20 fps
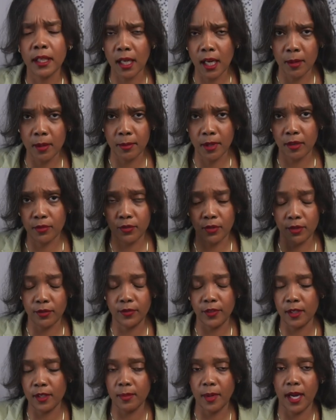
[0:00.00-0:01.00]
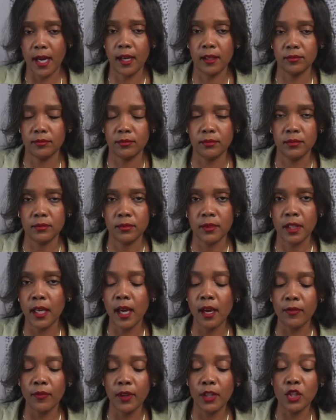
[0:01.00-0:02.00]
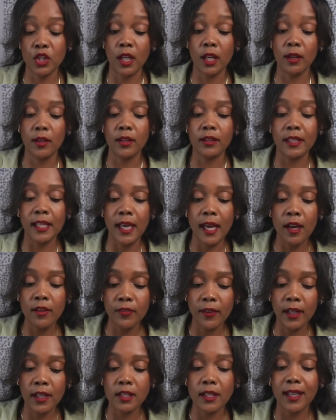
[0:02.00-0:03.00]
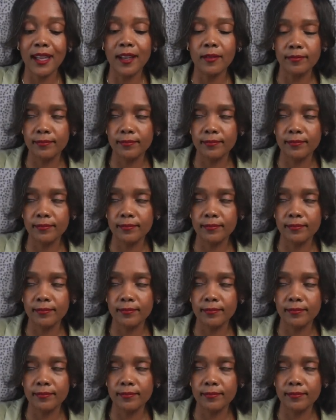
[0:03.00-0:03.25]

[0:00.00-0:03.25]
comment for feedback the FH the FH